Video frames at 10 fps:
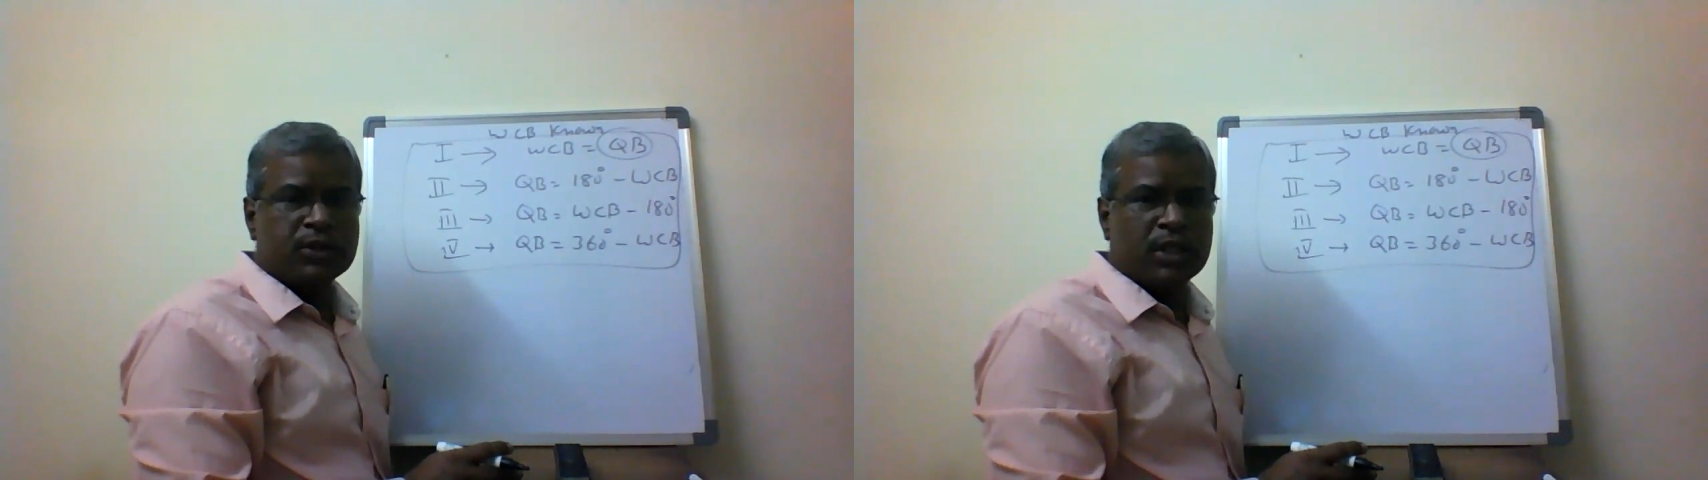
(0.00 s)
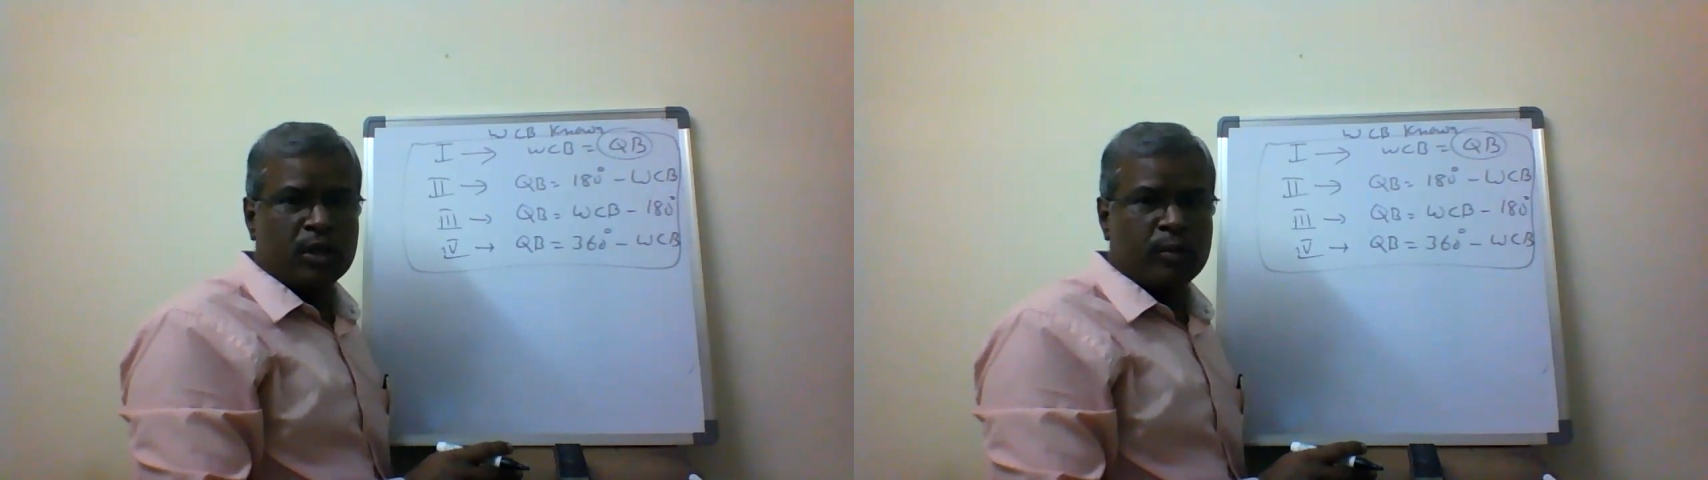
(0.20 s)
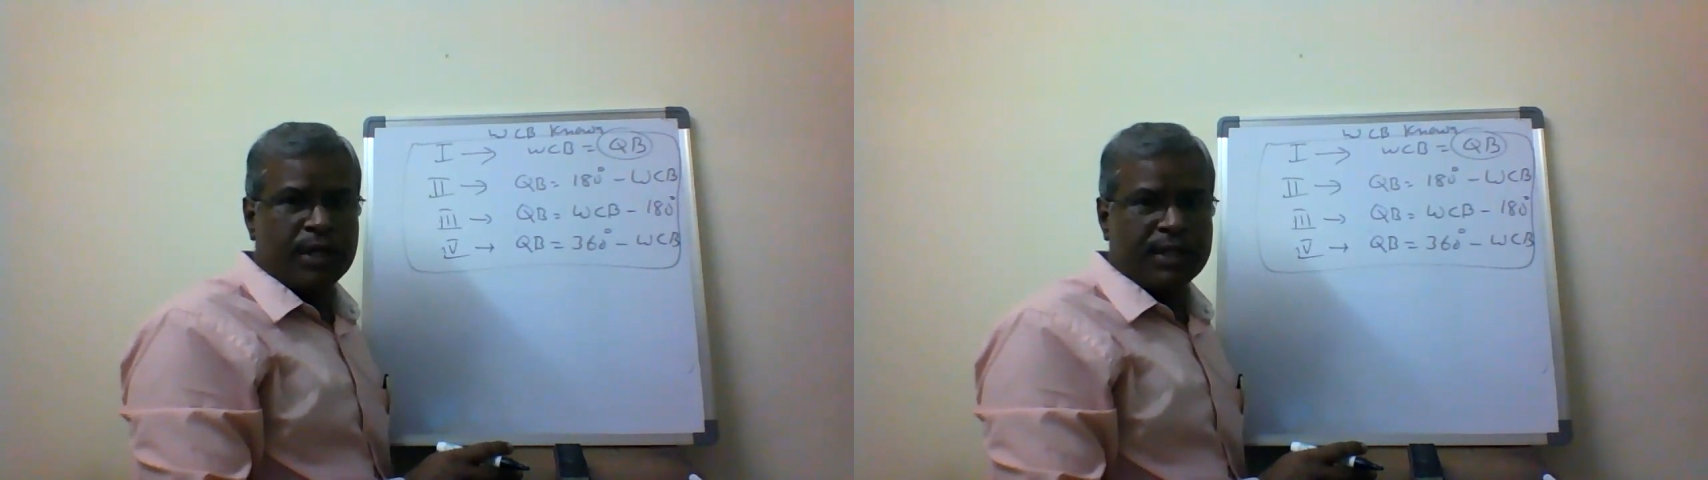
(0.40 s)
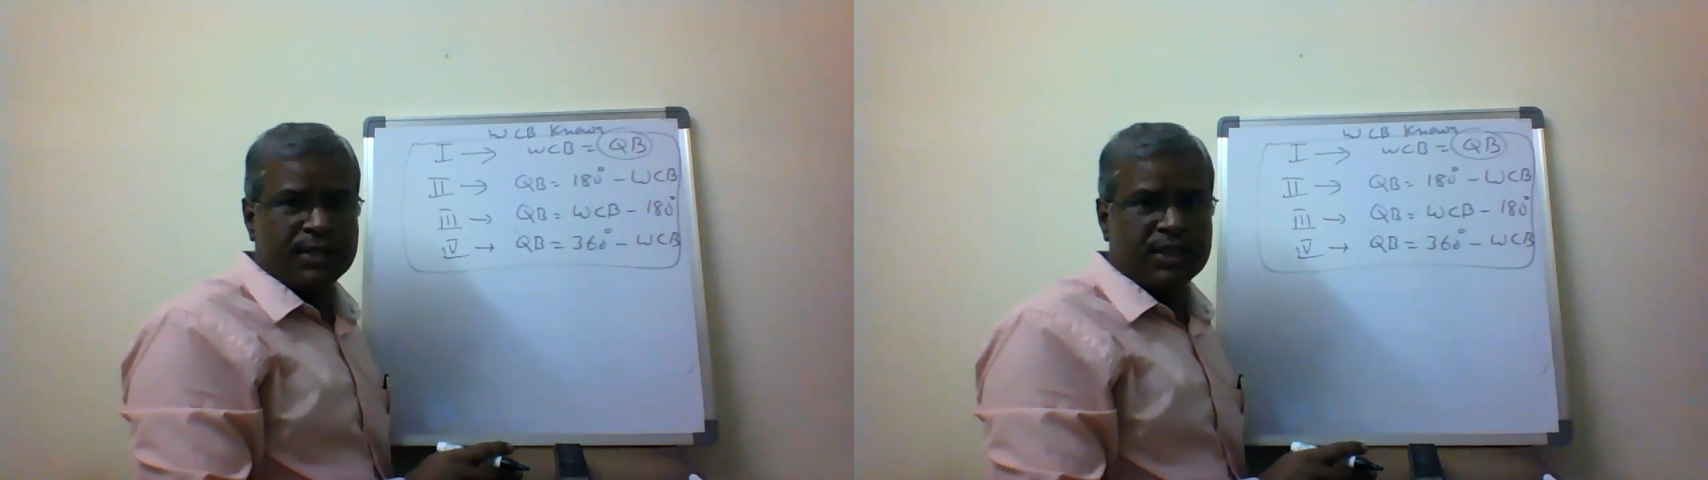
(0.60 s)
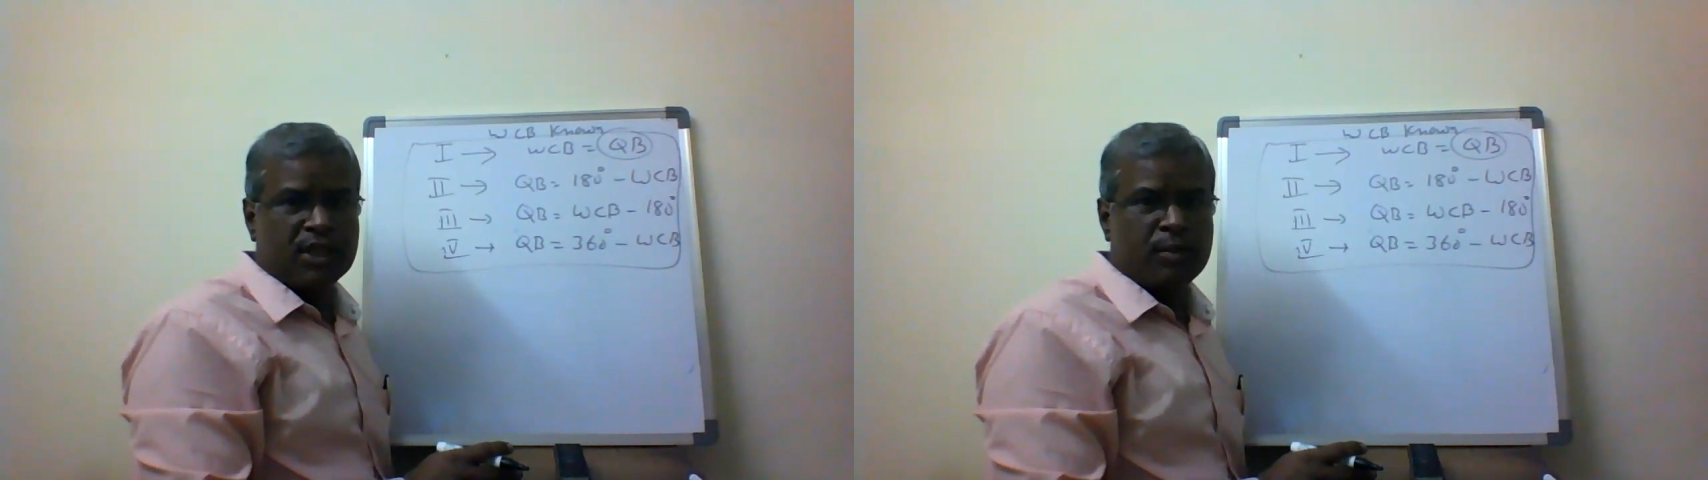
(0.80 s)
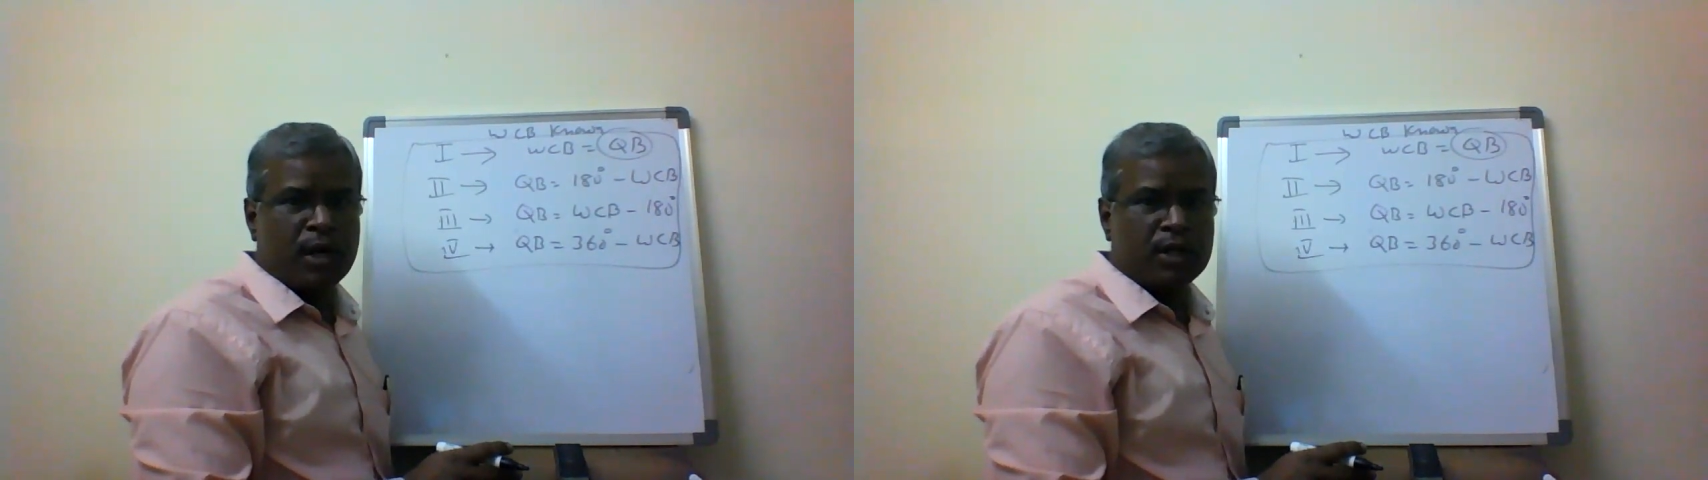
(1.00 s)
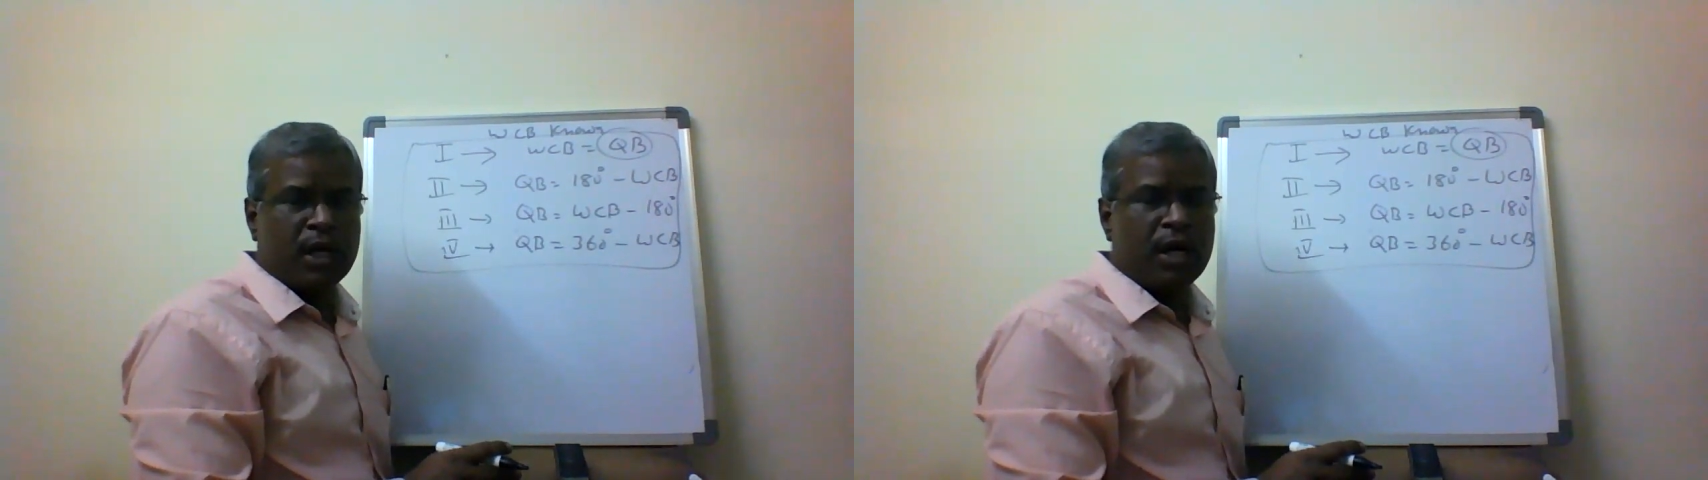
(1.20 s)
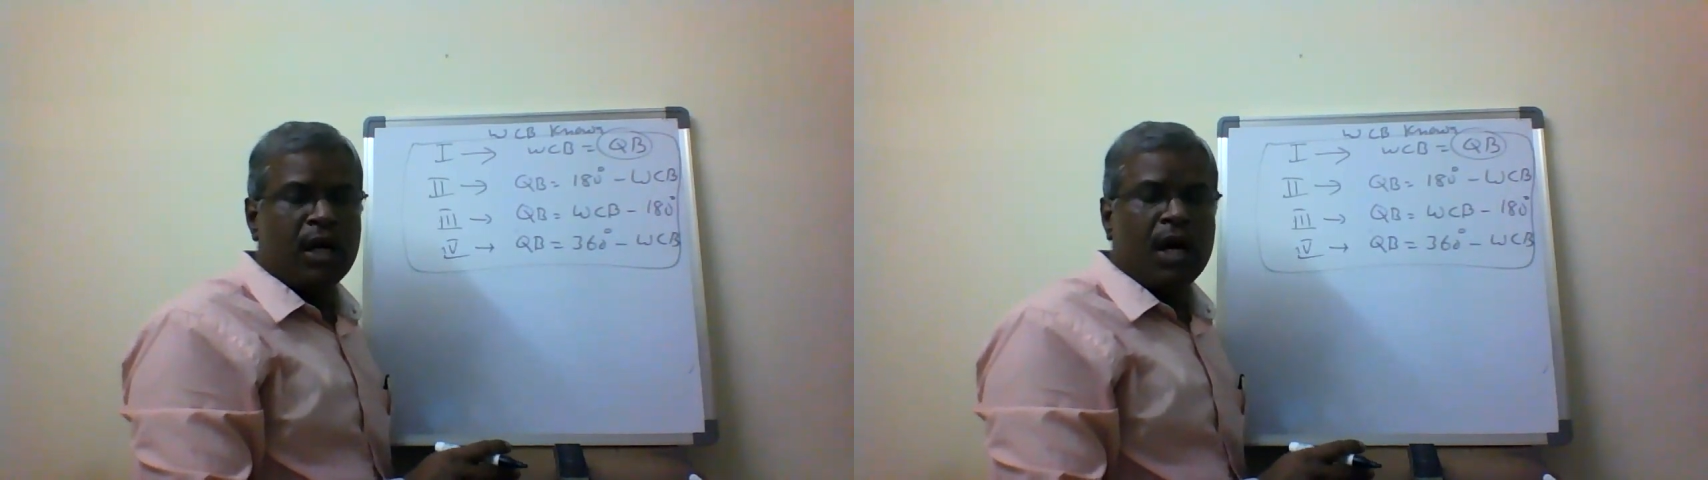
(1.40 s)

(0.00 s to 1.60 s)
circle bearing system or the